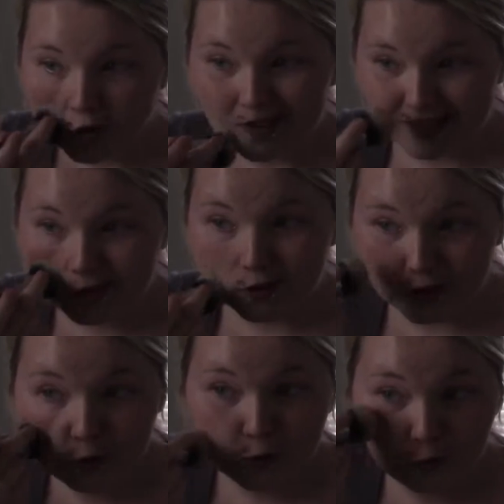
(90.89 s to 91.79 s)
it's
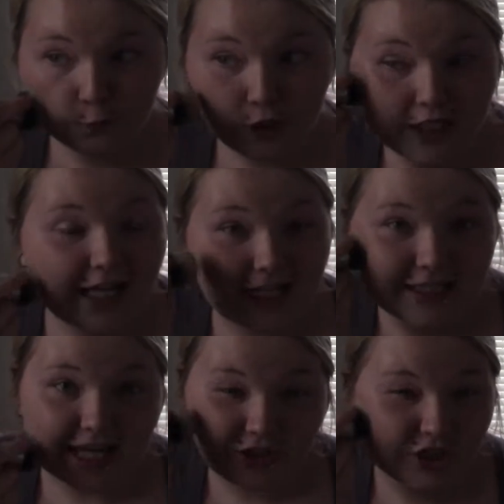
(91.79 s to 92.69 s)
good to work in
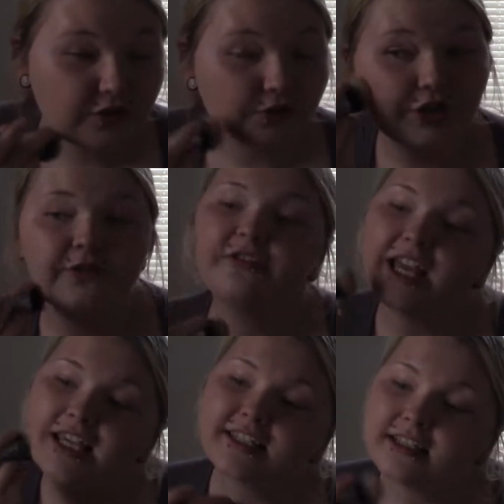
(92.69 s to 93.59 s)
sections on your
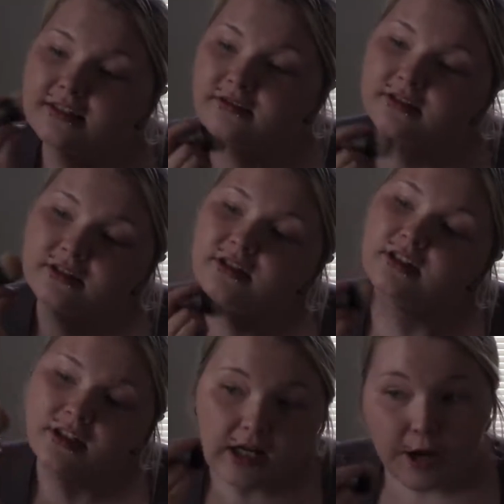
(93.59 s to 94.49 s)
face,
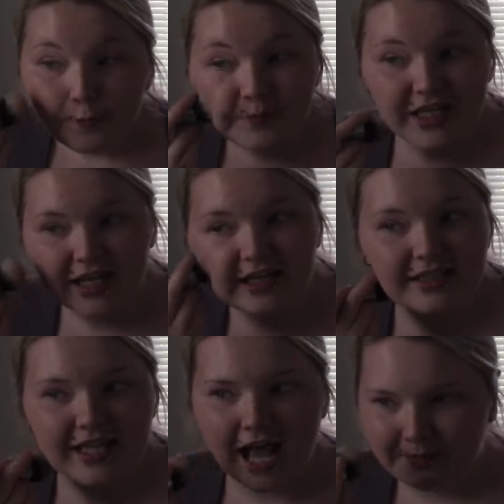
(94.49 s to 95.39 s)

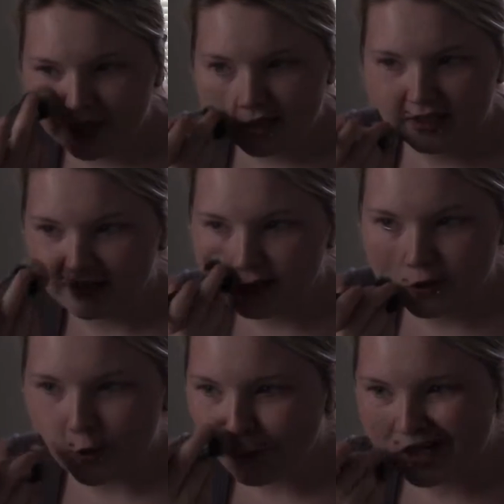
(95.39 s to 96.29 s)
because I mean,
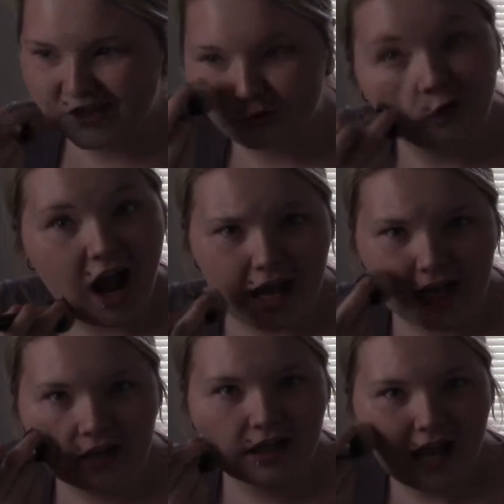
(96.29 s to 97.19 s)
you don't want it
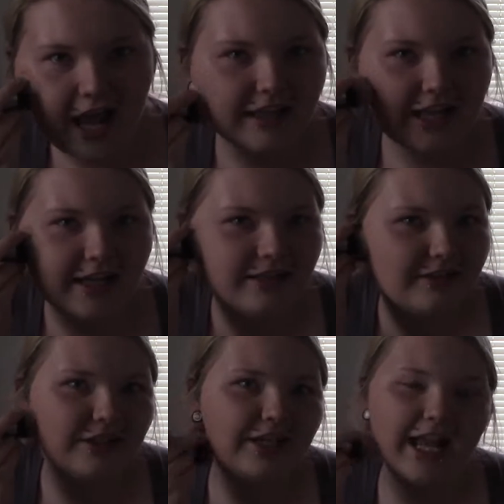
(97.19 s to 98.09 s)
drying and
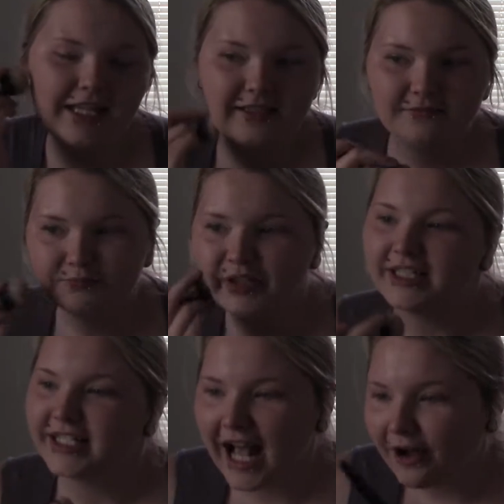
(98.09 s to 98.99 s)
then you can't
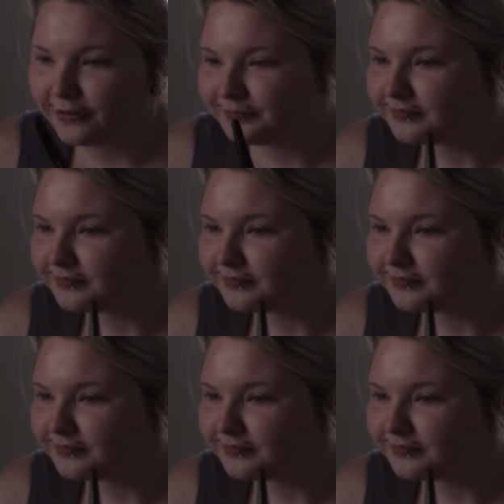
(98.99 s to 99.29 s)
blend it out.